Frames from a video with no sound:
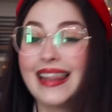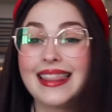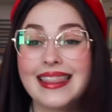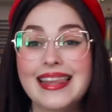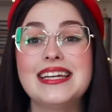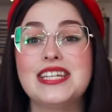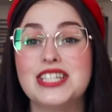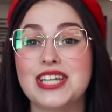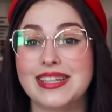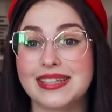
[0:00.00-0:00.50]

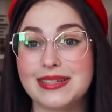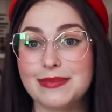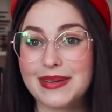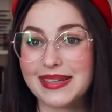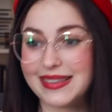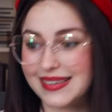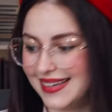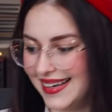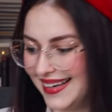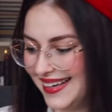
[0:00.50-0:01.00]

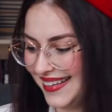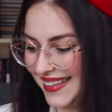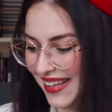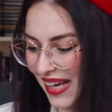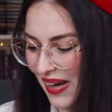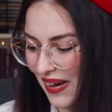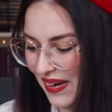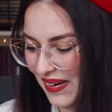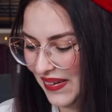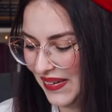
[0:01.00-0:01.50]
Legitimately,
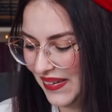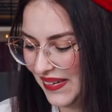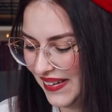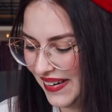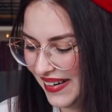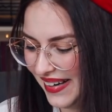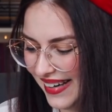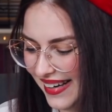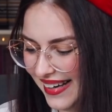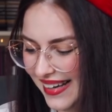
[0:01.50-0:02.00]

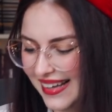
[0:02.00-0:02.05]
though.